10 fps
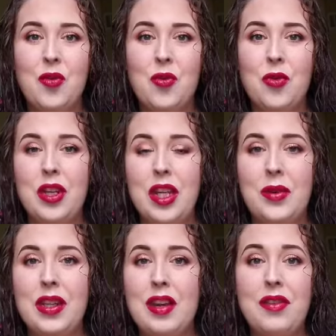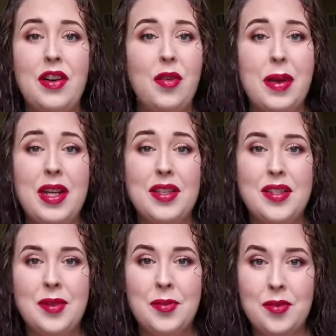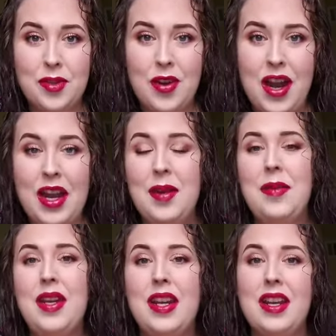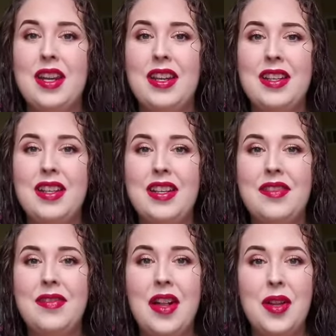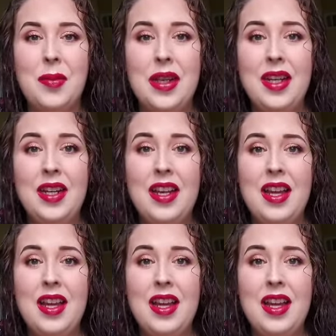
really would love for everybody to subscribe and follow me.